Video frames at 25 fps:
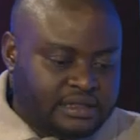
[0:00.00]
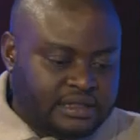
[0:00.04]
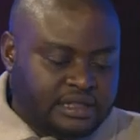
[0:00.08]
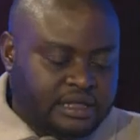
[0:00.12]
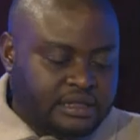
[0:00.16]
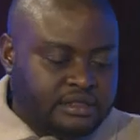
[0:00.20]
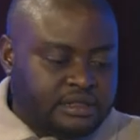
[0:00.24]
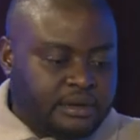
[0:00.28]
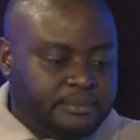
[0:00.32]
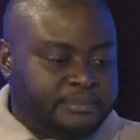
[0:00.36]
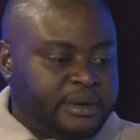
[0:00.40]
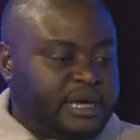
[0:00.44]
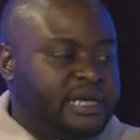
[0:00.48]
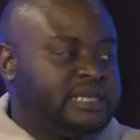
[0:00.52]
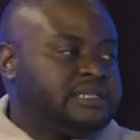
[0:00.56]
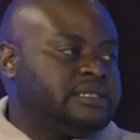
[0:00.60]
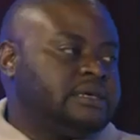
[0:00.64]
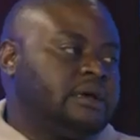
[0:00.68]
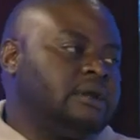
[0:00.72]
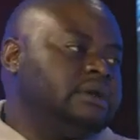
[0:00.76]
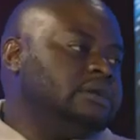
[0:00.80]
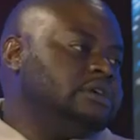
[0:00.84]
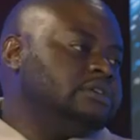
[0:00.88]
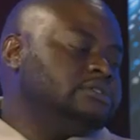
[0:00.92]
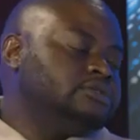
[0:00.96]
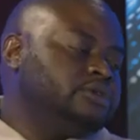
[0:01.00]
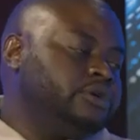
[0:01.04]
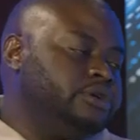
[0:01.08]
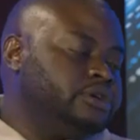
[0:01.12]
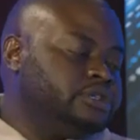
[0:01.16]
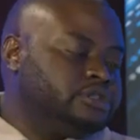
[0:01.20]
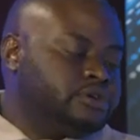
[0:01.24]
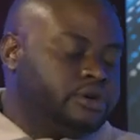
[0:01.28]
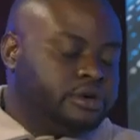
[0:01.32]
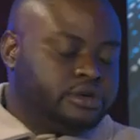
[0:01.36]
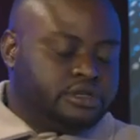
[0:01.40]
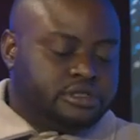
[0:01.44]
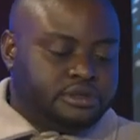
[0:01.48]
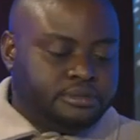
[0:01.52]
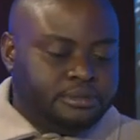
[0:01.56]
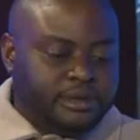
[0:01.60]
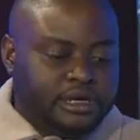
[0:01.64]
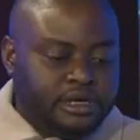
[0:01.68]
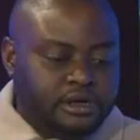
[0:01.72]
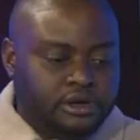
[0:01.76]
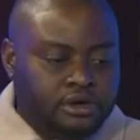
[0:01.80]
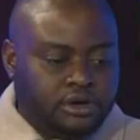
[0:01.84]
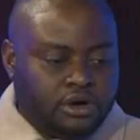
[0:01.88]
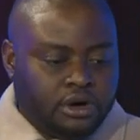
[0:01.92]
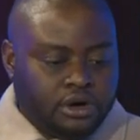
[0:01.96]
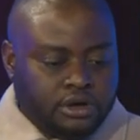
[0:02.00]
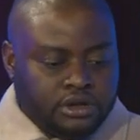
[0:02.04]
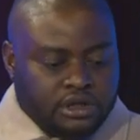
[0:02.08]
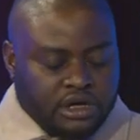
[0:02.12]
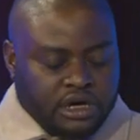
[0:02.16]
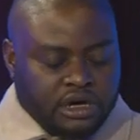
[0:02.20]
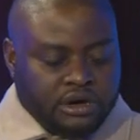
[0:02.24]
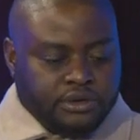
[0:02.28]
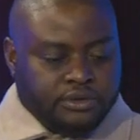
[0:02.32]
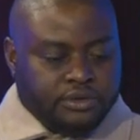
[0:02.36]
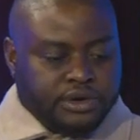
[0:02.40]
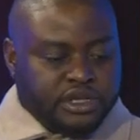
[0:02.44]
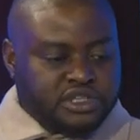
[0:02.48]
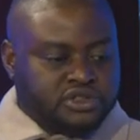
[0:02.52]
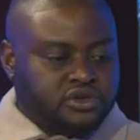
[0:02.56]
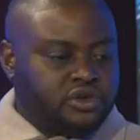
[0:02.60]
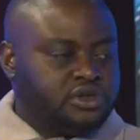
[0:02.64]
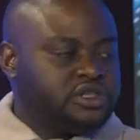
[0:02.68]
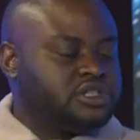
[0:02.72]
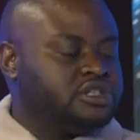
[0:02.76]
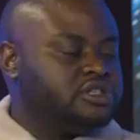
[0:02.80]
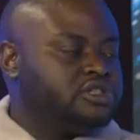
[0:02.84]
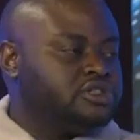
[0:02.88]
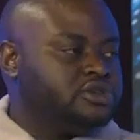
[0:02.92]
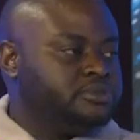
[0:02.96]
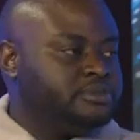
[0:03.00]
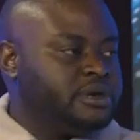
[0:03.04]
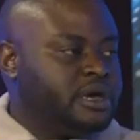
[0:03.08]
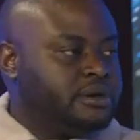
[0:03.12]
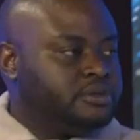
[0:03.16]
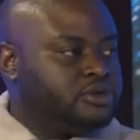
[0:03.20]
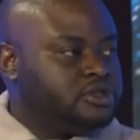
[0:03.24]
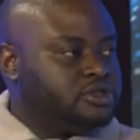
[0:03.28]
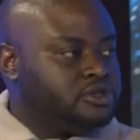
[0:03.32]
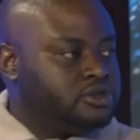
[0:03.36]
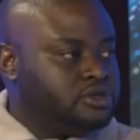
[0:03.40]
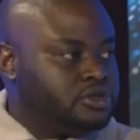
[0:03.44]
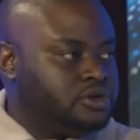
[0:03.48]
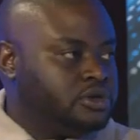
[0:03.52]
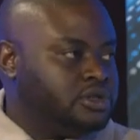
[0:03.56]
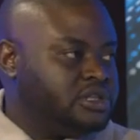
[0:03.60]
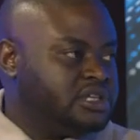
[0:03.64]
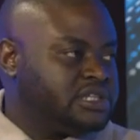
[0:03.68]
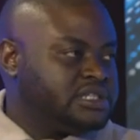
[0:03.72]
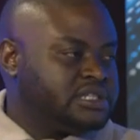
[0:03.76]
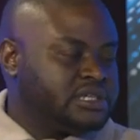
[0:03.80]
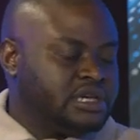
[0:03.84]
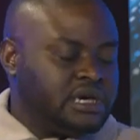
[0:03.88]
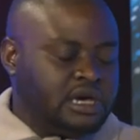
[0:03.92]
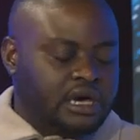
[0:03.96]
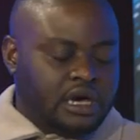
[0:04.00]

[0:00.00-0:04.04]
the biggest one is always going to be, the resources to be able to do this.